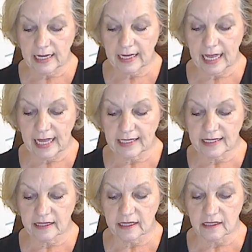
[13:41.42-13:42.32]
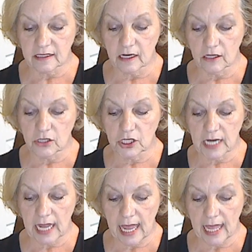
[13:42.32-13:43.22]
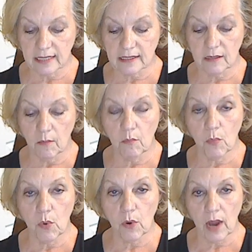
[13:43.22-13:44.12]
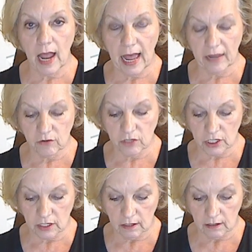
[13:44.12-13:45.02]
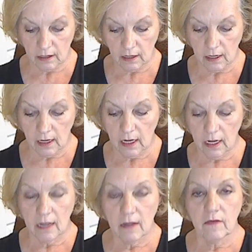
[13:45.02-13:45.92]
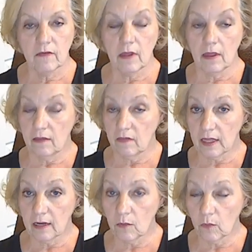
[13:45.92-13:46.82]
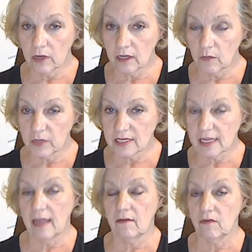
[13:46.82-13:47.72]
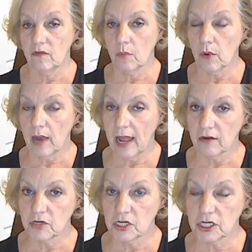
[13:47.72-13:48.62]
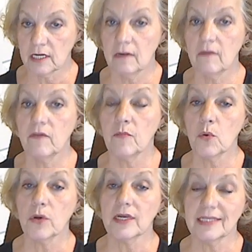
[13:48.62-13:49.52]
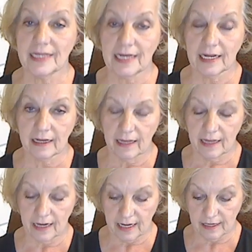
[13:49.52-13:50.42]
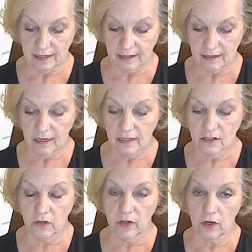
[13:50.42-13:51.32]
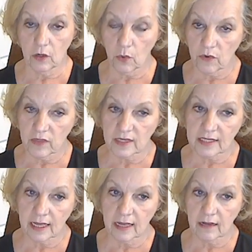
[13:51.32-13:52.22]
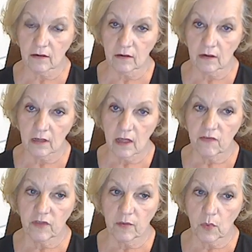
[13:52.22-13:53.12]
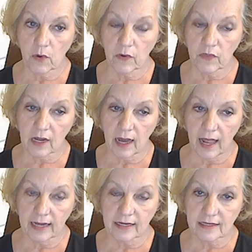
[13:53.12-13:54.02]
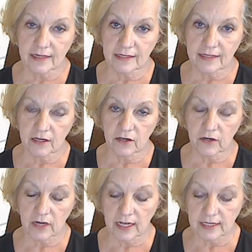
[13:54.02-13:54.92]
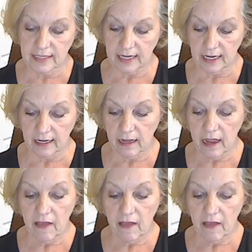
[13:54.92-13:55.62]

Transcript: And then what did we say? The more hydrogen, the more acidic it is. So the lower the scale, the more the client is considered acidic. The pH of stomach contents, for an example, ranges between 1 to 4.